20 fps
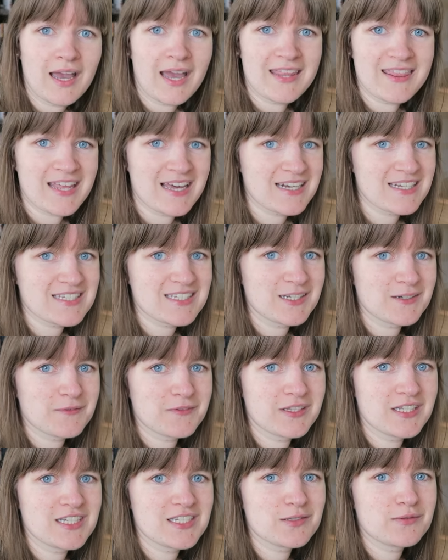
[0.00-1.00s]
And that is it
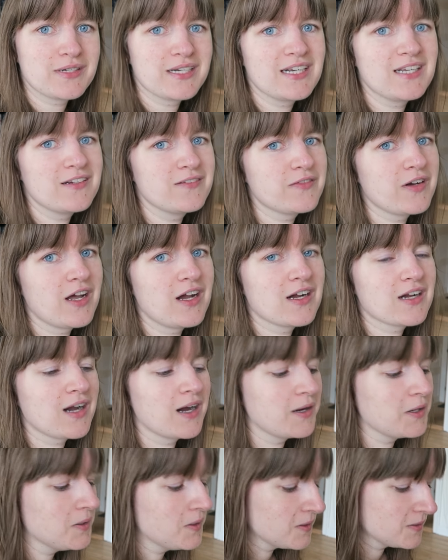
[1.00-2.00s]
for this reading vlog.
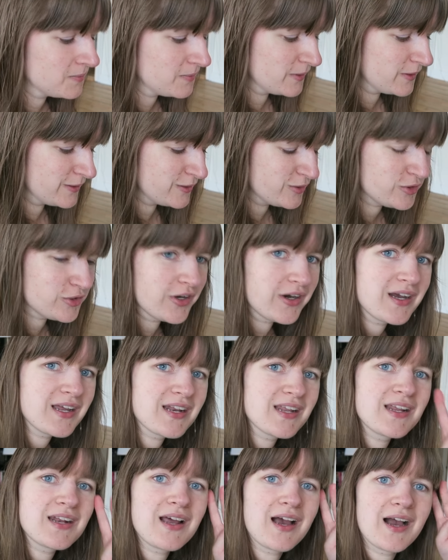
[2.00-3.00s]
I hope you enjoyed
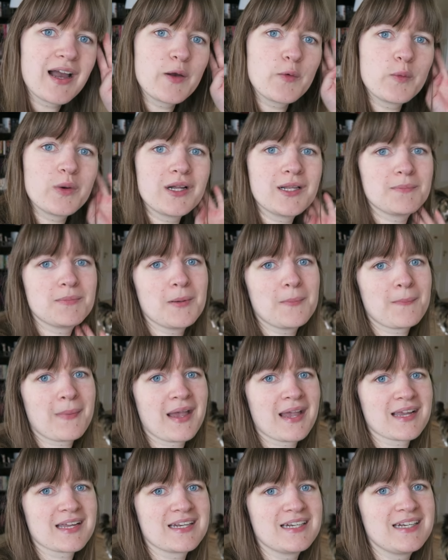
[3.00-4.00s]
it. I will be
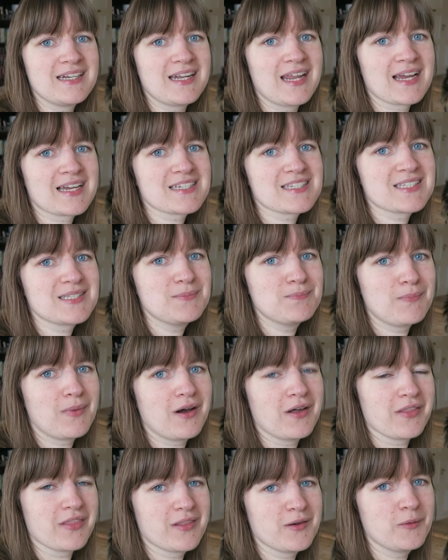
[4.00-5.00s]
back next
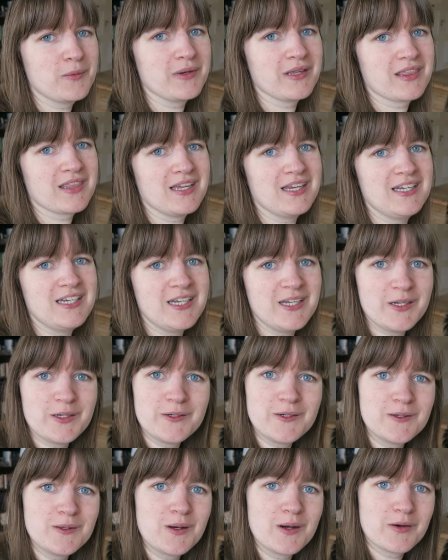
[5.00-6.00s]
month with a
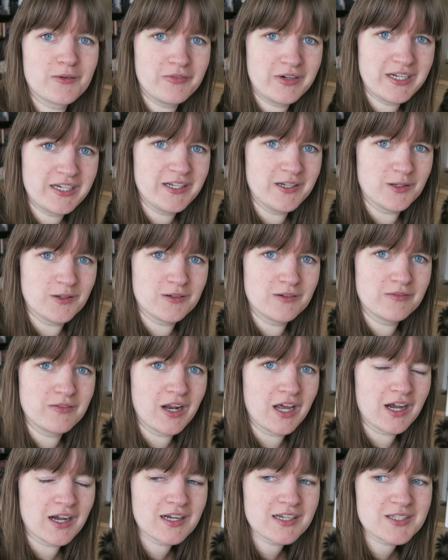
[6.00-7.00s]
new video
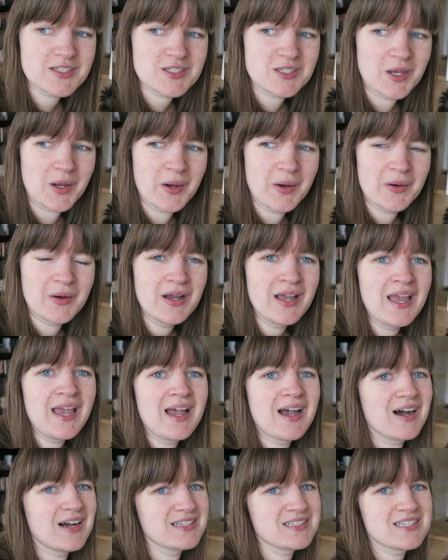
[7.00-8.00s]
vlog. So
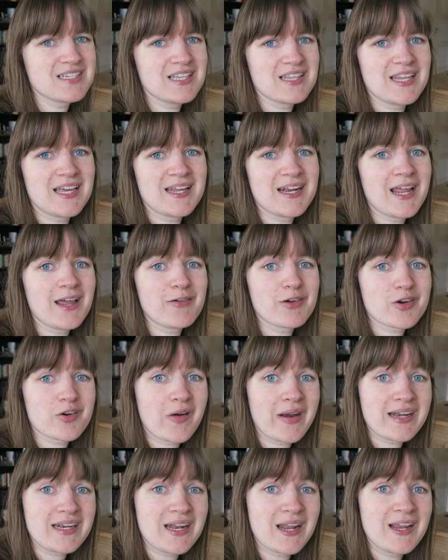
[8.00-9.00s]
until then, have a
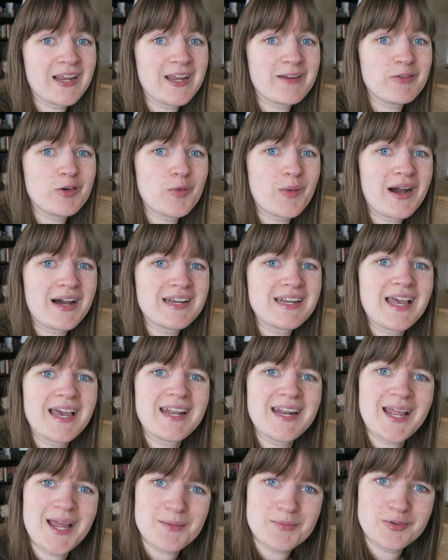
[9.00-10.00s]
great day, everyone,
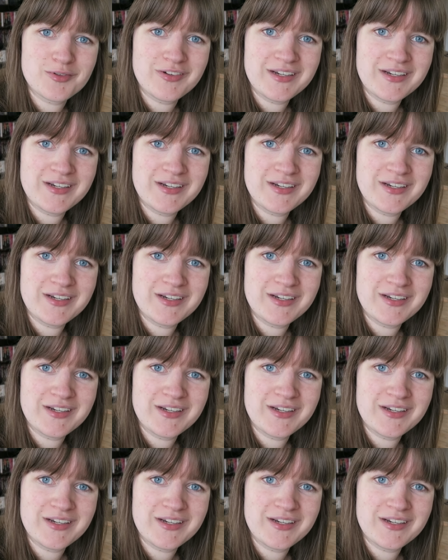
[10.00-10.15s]
and happy